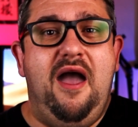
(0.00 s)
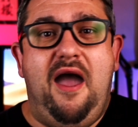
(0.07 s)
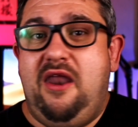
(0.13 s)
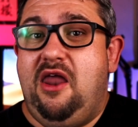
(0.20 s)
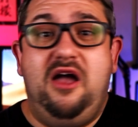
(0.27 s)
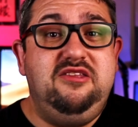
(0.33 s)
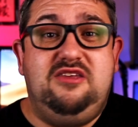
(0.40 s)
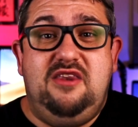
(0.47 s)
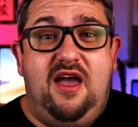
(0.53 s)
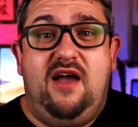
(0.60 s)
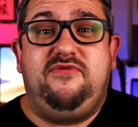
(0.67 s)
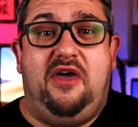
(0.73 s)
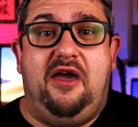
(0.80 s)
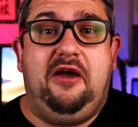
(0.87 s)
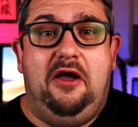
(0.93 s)
And I didn't
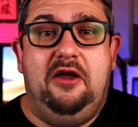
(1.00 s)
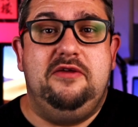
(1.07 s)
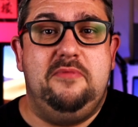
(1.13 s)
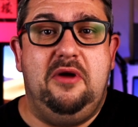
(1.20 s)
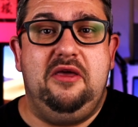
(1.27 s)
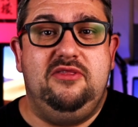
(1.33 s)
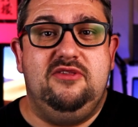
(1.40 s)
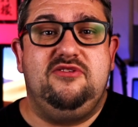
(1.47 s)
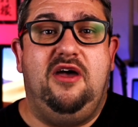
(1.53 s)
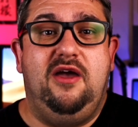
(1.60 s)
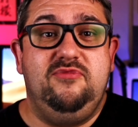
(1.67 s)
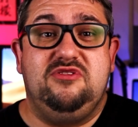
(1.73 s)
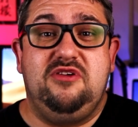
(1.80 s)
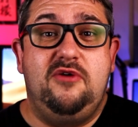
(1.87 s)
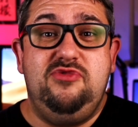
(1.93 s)
have that kind of money at the
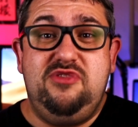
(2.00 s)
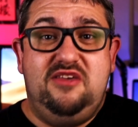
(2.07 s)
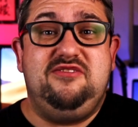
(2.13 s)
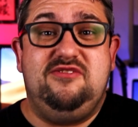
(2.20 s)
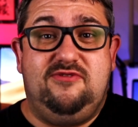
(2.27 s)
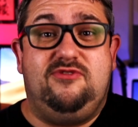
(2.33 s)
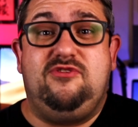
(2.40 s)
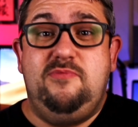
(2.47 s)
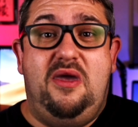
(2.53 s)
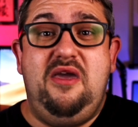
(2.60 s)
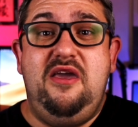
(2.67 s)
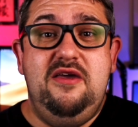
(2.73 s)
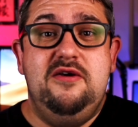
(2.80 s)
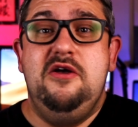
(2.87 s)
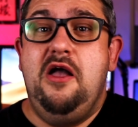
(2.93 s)
time. So this, to
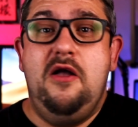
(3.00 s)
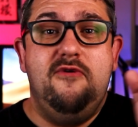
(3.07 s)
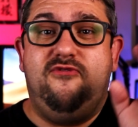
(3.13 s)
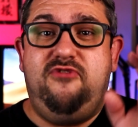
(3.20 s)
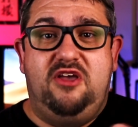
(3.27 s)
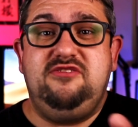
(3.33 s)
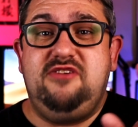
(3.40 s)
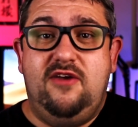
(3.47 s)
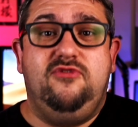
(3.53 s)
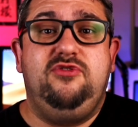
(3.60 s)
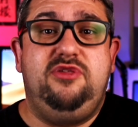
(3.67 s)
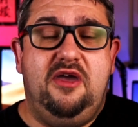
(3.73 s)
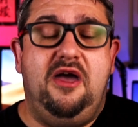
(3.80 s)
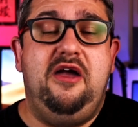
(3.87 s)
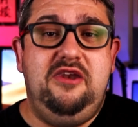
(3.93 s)
me, fits
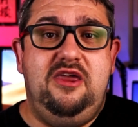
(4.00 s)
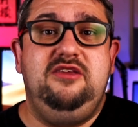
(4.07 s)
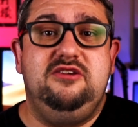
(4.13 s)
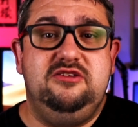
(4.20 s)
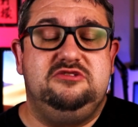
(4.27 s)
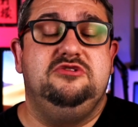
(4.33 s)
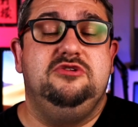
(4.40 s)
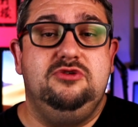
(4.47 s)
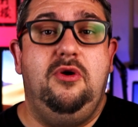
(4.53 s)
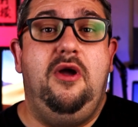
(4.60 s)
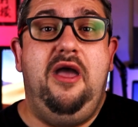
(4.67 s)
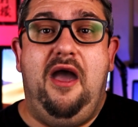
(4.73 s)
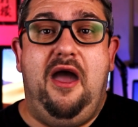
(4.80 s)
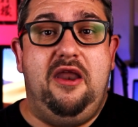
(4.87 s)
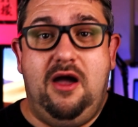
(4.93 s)
everything I need it to,
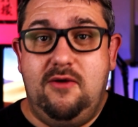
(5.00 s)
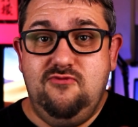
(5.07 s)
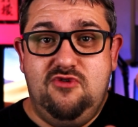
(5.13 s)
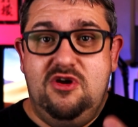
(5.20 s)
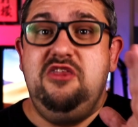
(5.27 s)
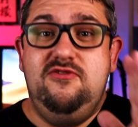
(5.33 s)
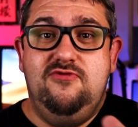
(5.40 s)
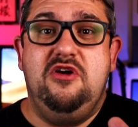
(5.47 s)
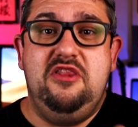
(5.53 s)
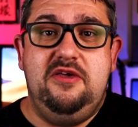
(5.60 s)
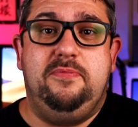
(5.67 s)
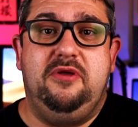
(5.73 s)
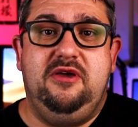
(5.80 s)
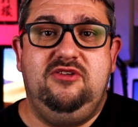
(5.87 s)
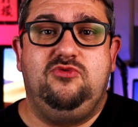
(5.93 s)
and I'm really, really
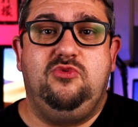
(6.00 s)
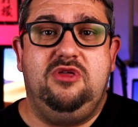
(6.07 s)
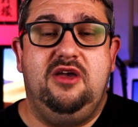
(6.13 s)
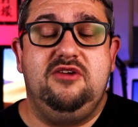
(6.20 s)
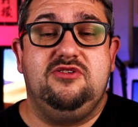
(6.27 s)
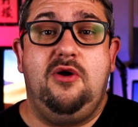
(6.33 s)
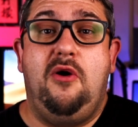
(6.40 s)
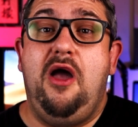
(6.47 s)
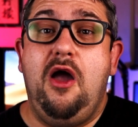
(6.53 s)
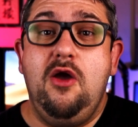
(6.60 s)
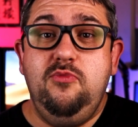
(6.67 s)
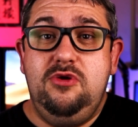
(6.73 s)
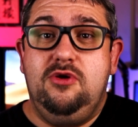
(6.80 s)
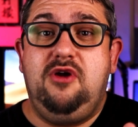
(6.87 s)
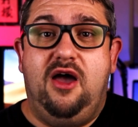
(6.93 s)
pleased with it. So I
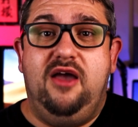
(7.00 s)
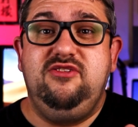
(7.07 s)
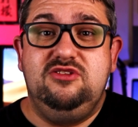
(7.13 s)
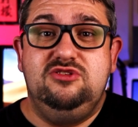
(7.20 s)
hope you guys